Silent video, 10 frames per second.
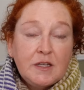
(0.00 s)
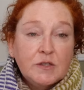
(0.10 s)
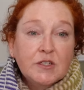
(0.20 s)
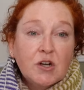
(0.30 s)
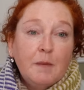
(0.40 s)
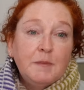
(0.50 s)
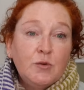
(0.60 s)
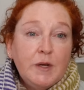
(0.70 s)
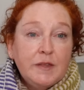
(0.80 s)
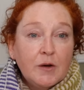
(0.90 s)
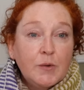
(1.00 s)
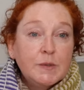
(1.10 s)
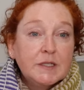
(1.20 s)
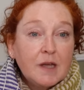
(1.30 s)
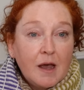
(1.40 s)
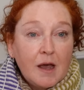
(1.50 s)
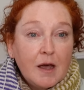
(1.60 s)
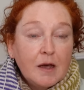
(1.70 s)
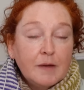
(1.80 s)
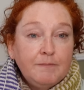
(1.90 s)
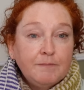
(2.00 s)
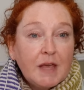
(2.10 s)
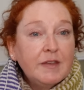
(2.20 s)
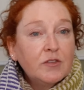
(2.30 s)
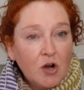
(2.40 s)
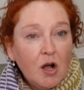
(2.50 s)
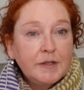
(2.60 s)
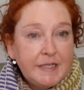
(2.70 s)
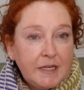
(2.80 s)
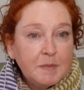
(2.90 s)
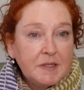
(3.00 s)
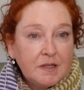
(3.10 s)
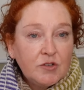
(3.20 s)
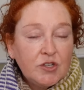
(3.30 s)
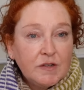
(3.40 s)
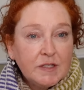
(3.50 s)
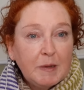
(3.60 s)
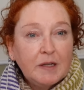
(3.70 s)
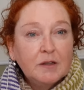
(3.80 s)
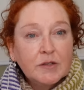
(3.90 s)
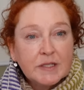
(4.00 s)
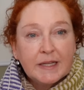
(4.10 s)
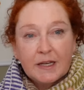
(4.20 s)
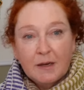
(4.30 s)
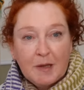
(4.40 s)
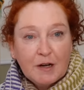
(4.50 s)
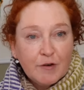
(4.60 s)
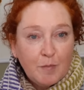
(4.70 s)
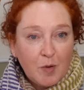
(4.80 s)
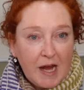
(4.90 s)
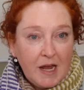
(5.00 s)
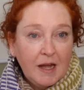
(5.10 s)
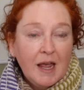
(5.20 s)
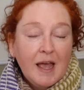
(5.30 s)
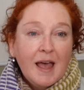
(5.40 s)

you stop doing those, I think they're called dip stitches, but it looks like a bit of a braid.